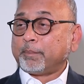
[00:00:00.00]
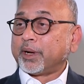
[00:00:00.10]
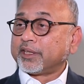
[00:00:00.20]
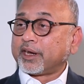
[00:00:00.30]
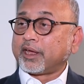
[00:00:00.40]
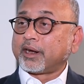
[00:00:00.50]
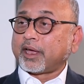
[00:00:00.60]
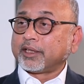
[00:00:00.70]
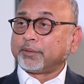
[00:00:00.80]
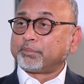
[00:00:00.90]
But there are
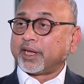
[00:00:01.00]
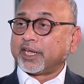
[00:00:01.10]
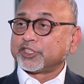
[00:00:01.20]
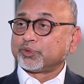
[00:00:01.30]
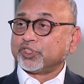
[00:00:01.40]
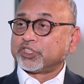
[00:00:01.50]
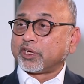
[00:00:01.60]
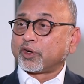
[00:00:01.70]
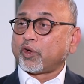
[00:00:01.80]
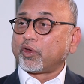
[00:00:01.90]
other brands which
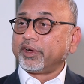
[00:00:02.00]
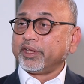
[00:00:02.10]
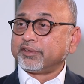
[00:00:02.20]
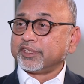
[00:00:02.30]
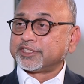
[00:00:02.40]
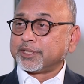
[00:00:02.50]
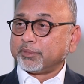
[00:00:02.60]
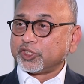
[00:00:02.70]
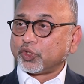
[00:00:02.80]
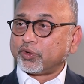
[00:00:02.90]
are already reached the
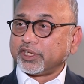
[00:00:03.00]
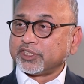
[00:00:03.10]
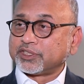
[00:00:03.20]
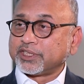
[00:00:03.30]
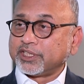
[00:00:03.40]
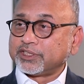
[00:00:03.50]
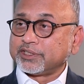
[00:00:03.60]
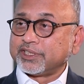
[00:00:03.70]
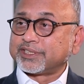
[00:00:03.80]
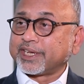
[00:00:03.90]
maturity
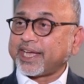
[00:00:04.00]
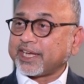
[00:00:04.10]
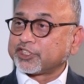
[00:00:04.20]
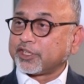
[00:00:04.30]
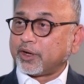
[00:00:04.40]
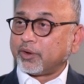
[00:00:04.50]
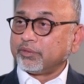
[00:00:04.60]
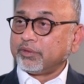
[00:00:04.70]
stage. It's a cash cow.